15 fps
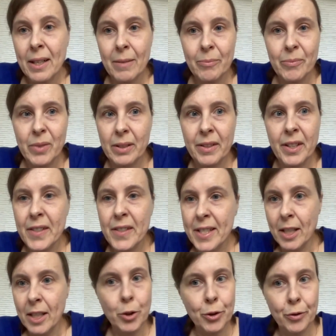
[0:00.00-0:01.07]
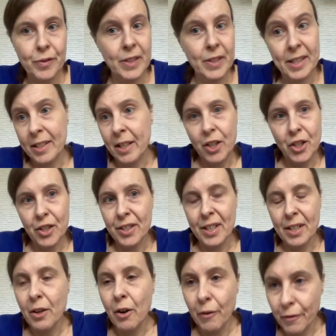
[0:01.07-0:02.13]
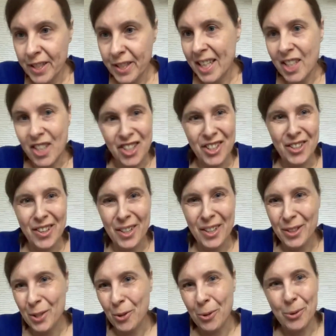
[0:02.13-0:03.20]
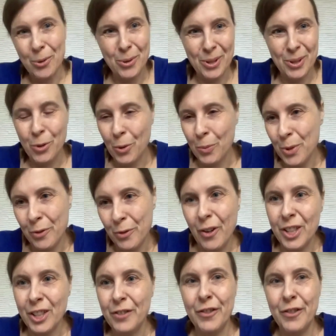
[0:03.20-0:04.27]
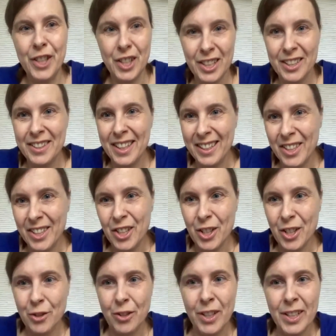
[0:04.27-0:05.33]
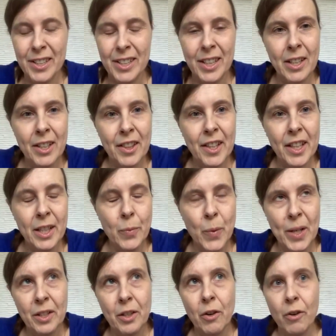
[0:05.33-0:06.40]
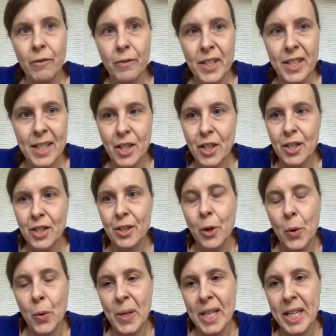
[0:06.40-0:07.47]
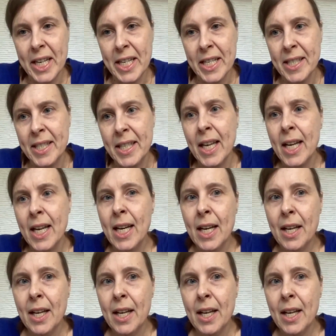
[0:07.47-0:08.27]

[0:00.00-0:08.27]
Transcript: mean, there is a lot of discussions and conversations around this also in terms of artificial intelligence, right? And I think where the conversation's going is